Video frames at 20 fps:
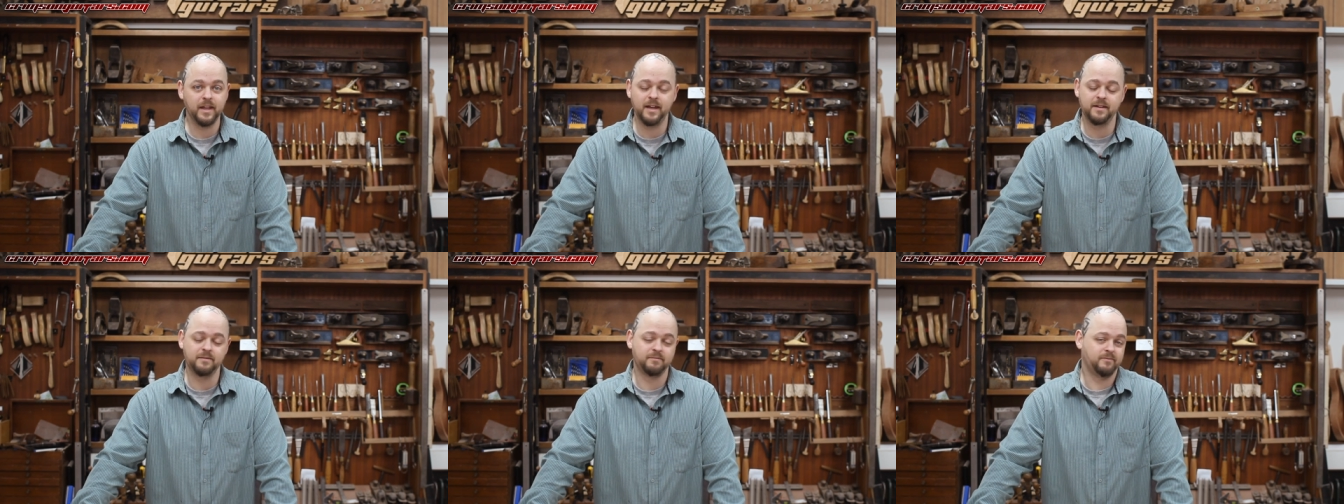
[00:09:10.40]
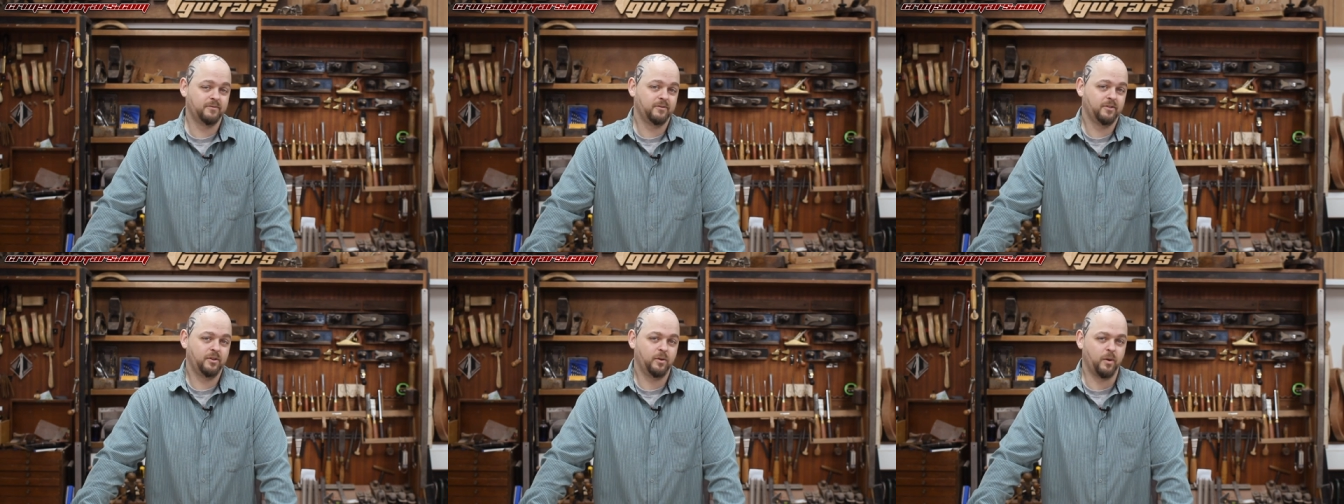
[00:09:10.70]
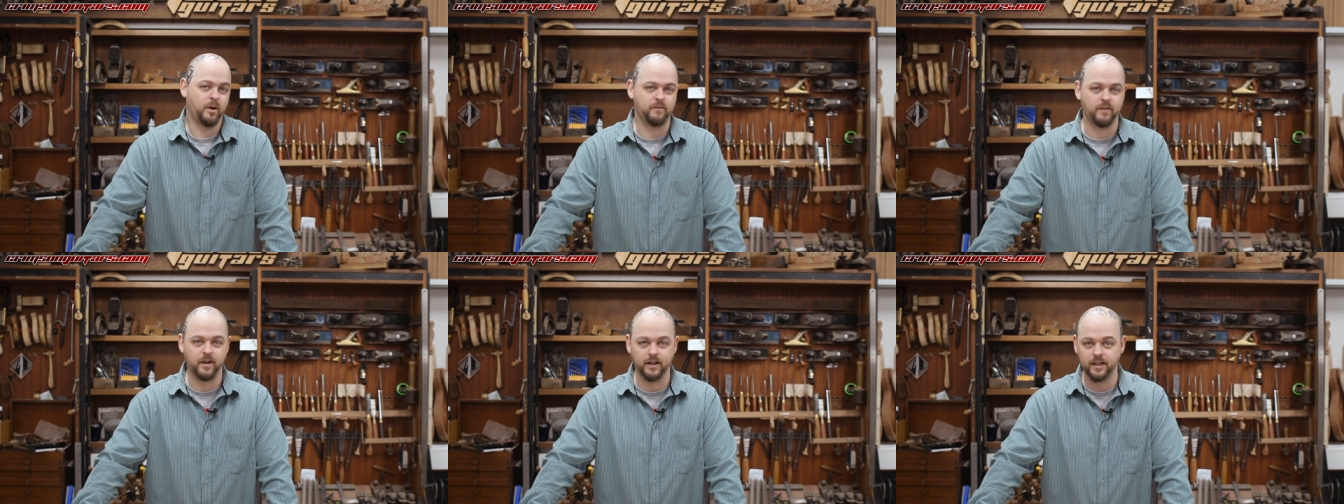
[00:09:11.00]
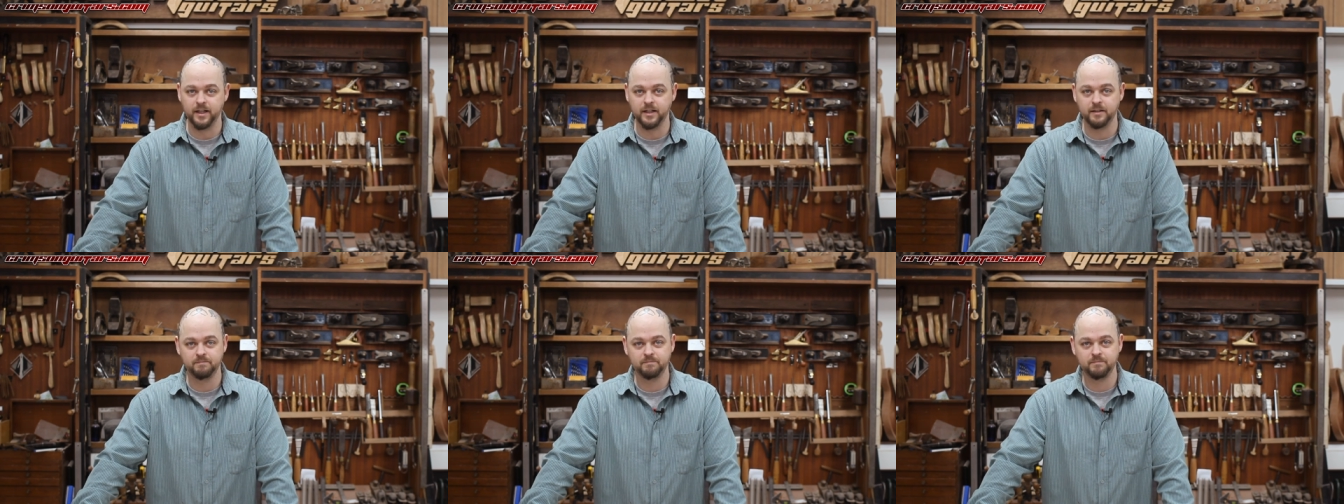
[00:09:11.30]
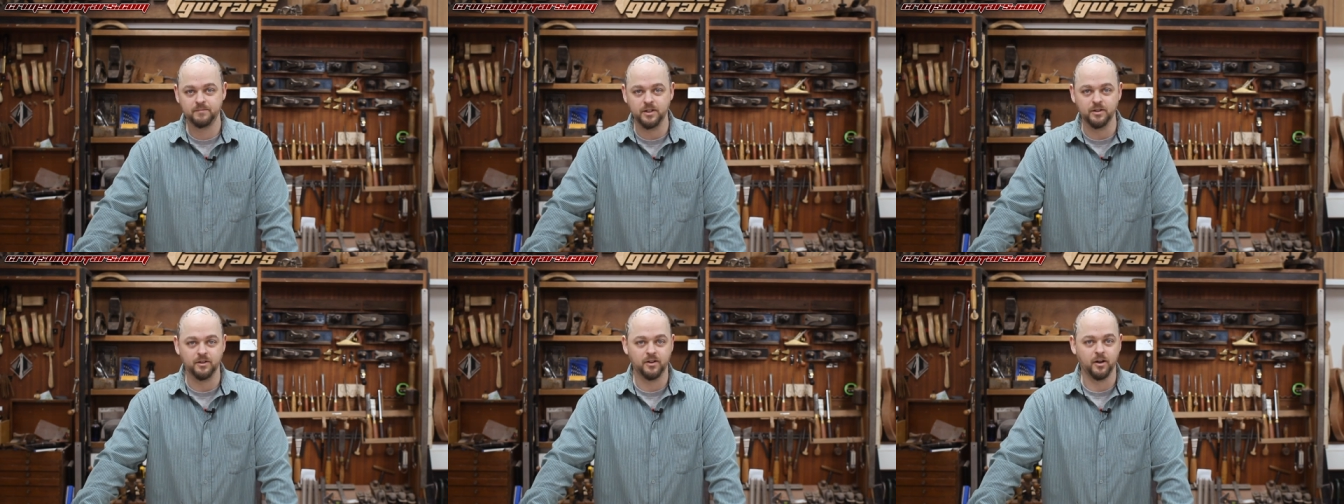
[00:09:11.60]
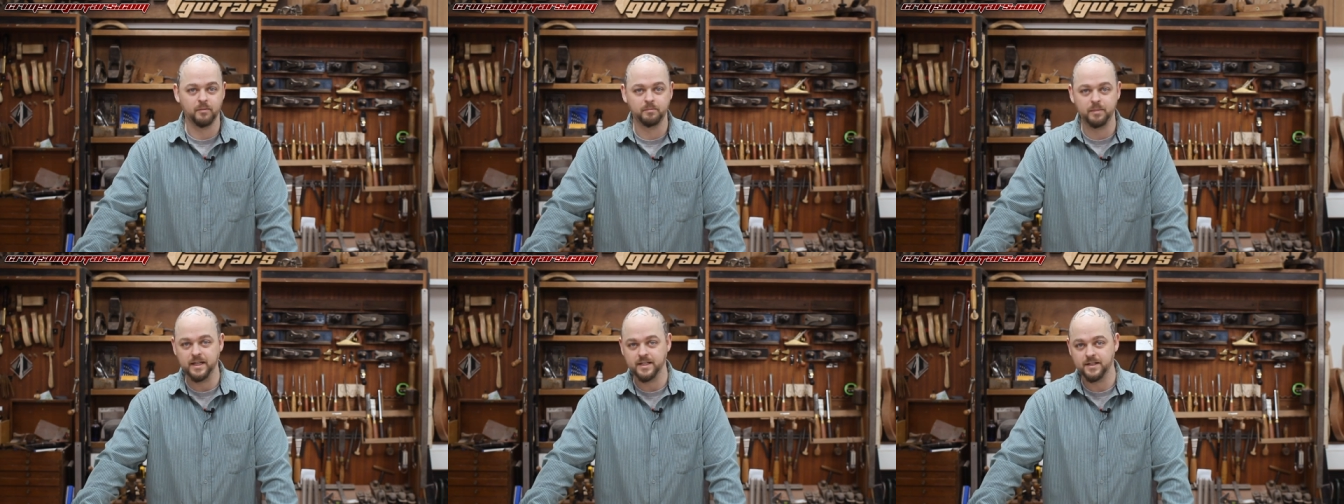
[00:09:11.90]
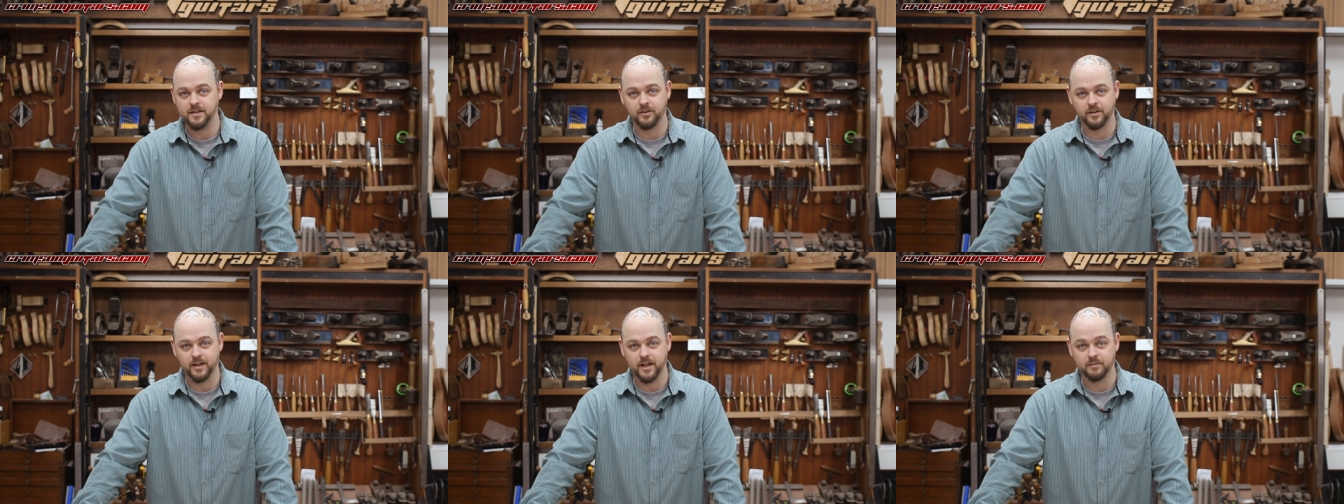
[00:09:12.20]
and quite frankly, you can't beat
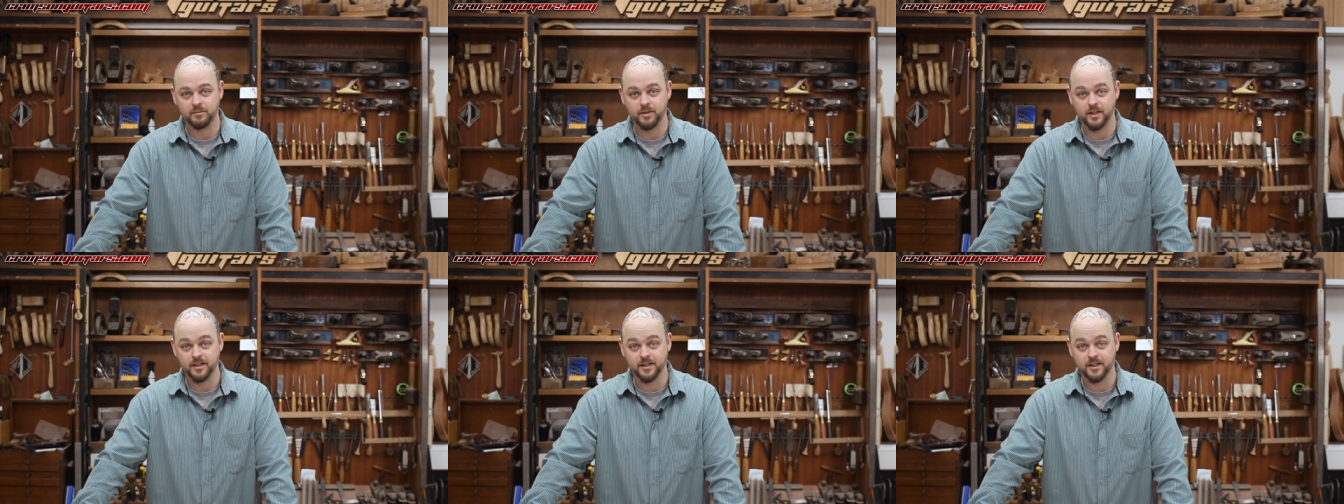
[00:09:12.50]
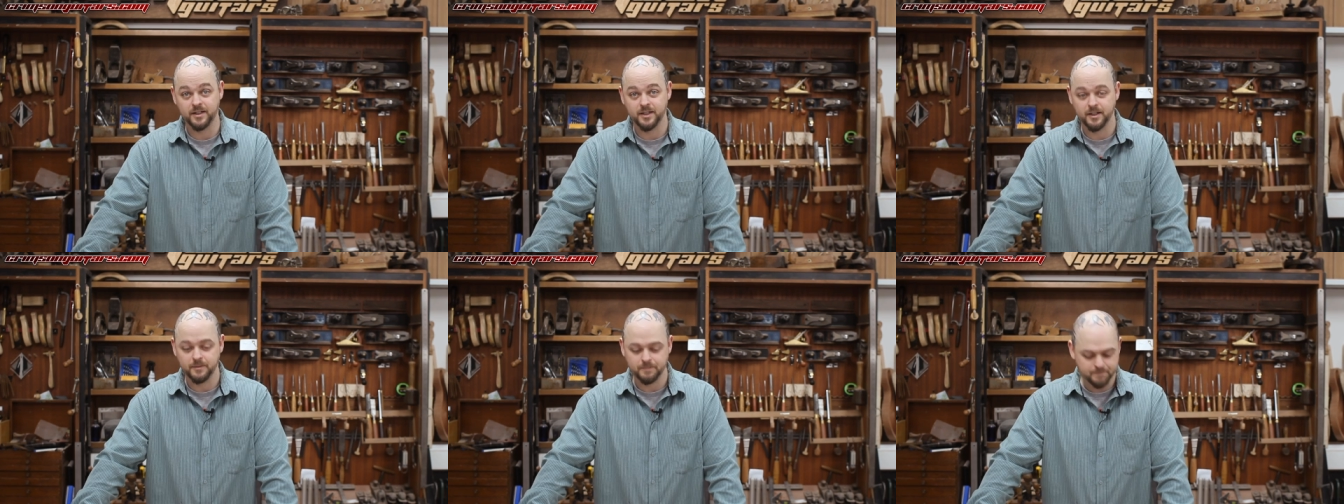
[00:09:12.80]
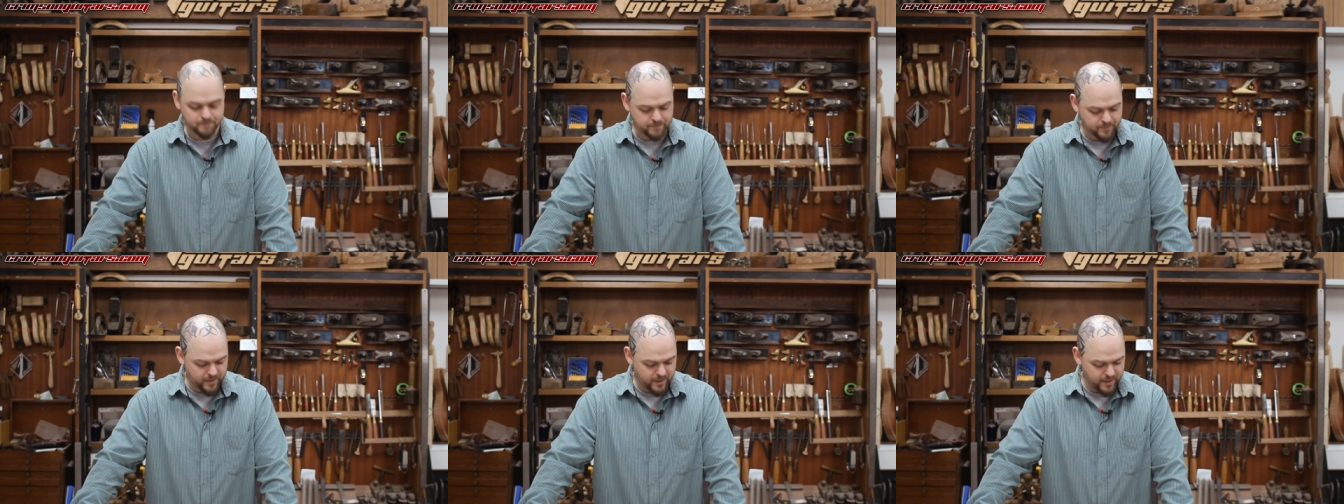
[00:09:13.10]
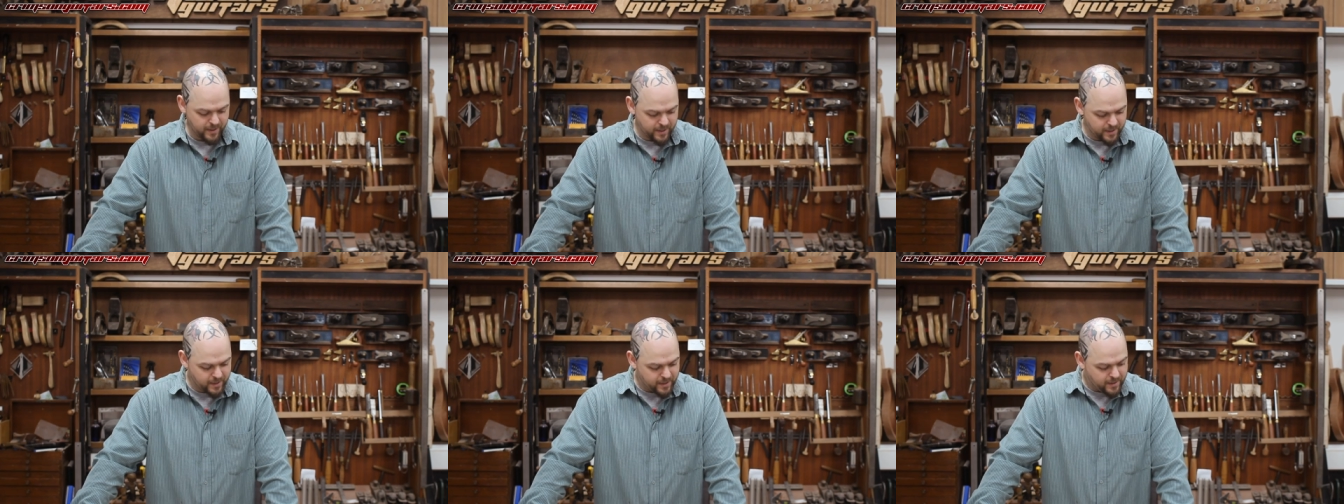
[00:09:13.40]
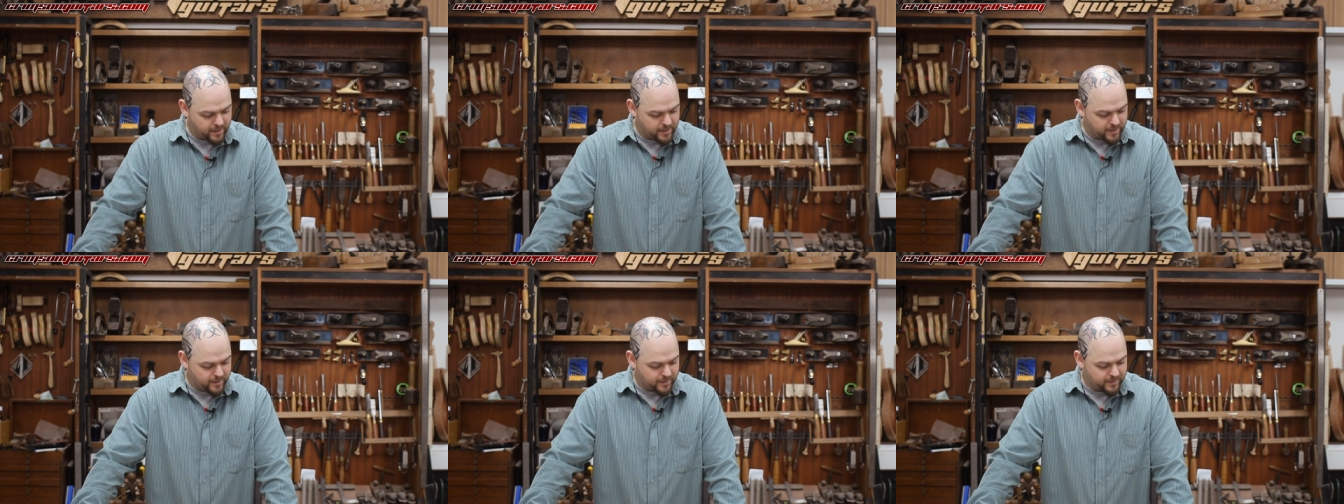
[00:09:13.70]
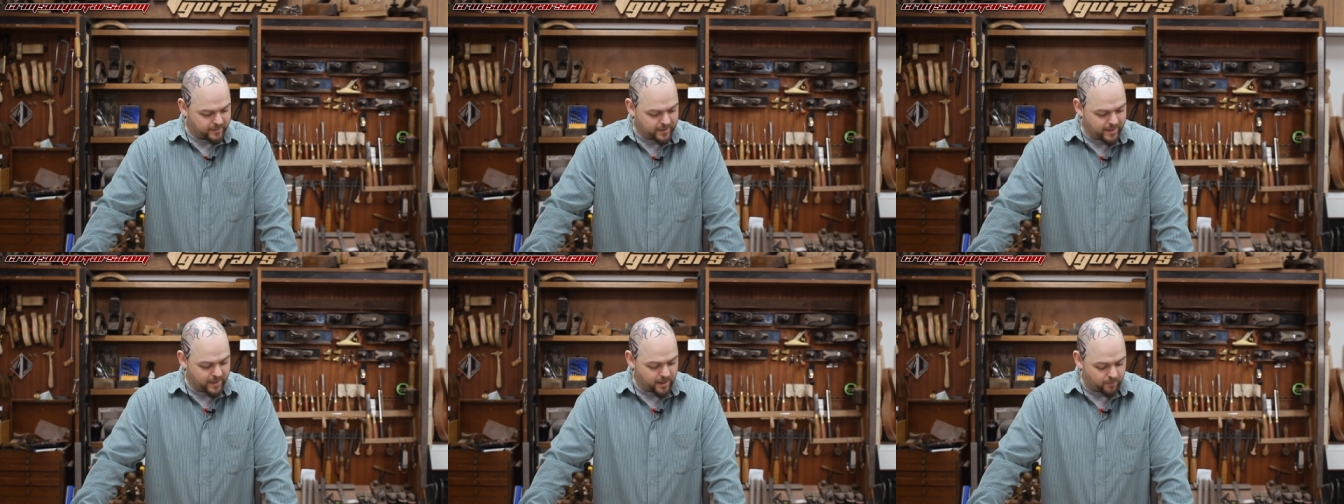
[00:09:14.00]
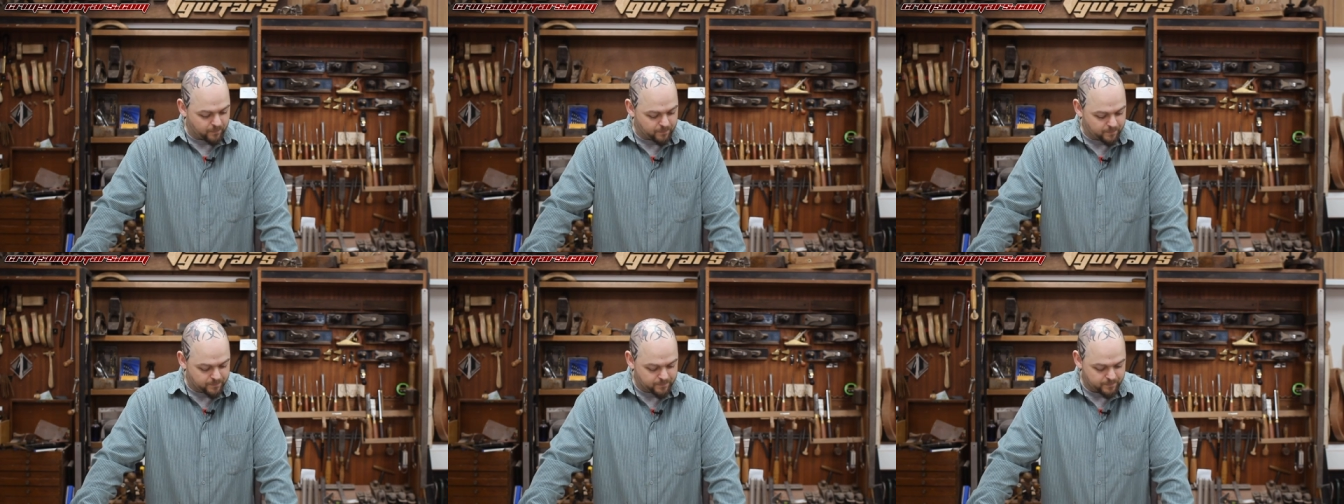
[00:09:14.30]
a long hand plane, can you? Now,